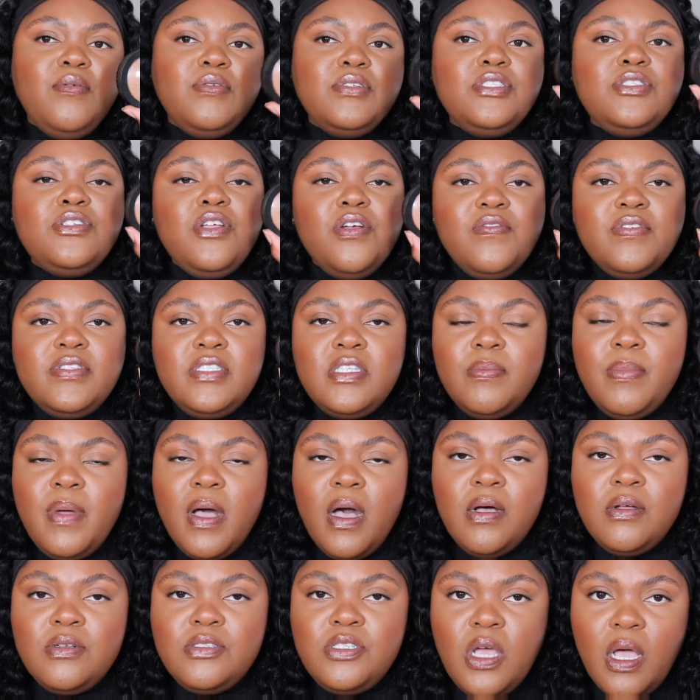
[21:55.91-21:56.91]
was nervous
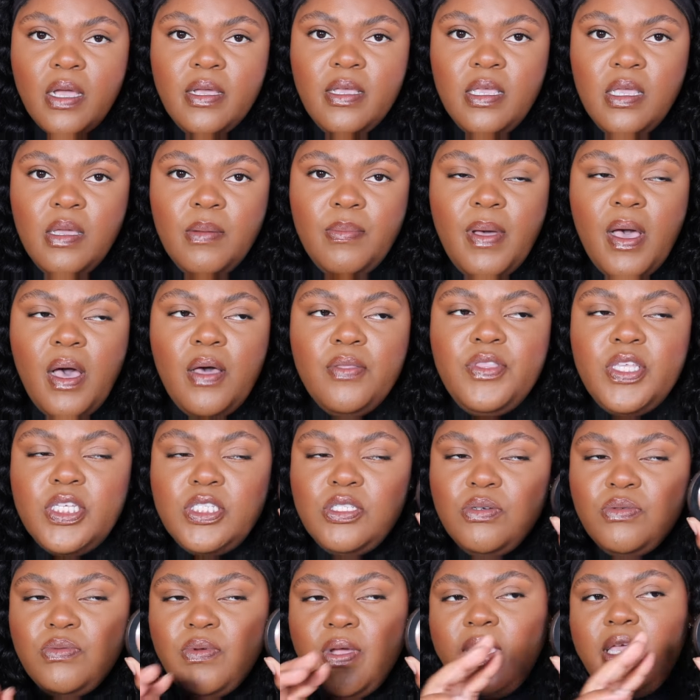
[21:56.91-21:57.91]
about talking about
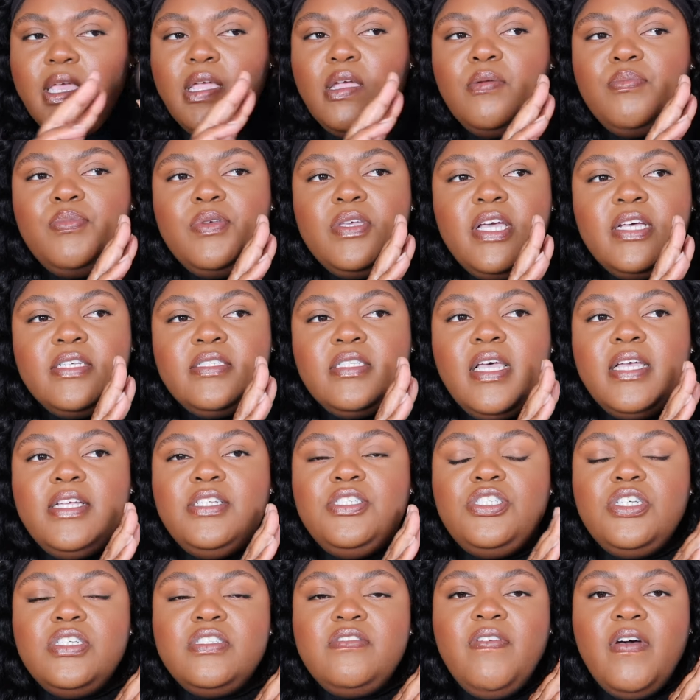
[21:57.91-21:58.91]
this one right here because I
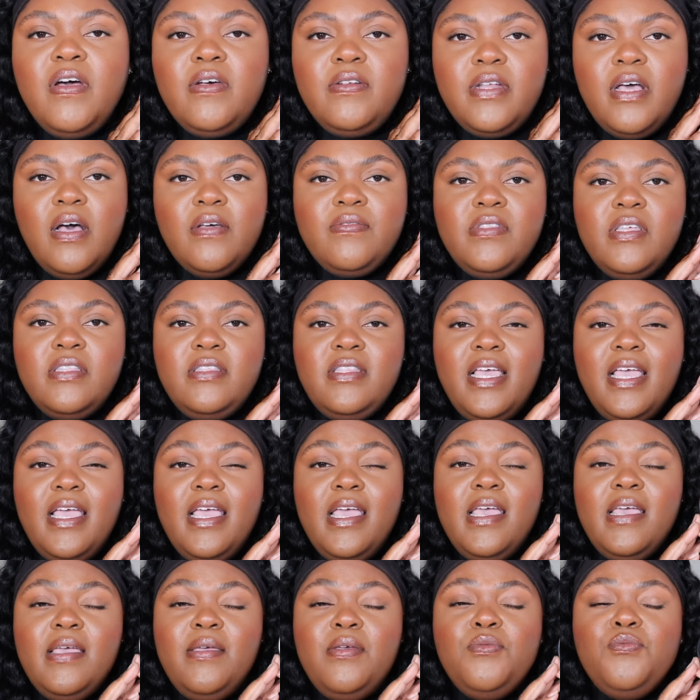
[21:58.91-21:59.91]
just found out that
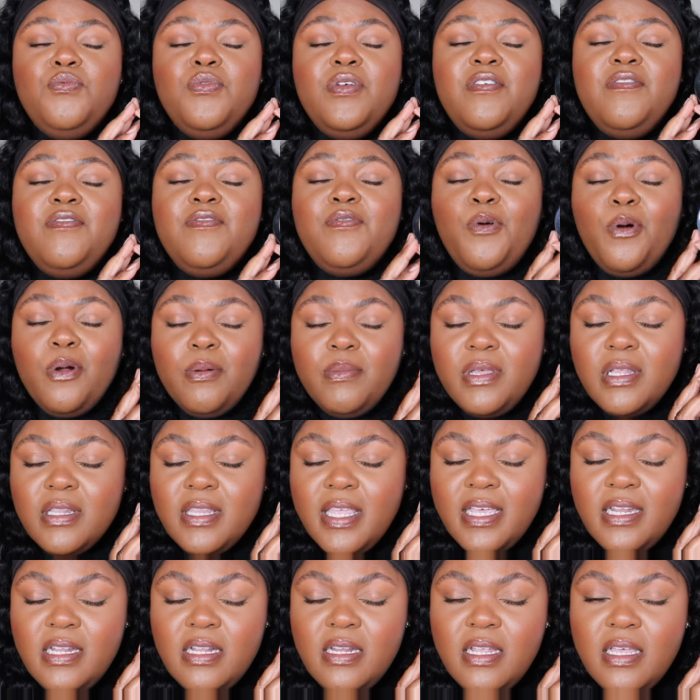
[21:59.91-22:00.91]
they
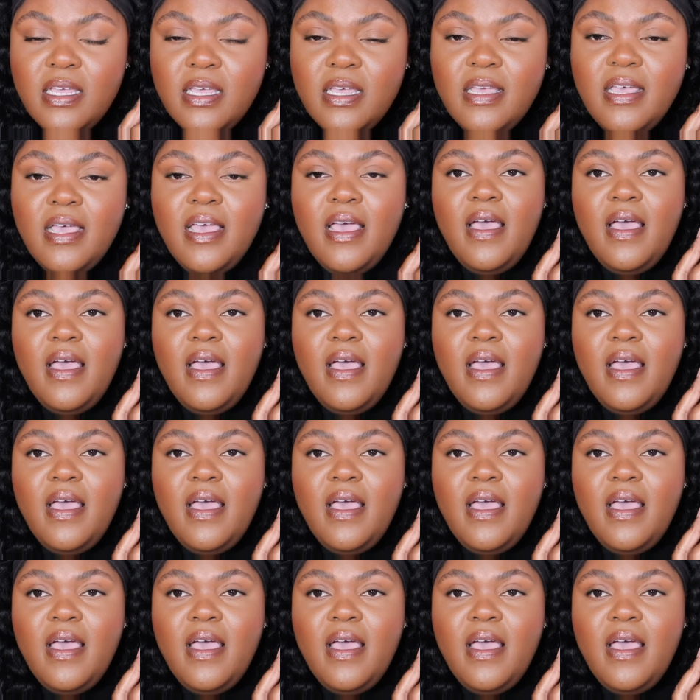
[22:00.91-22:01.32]
reformulated it,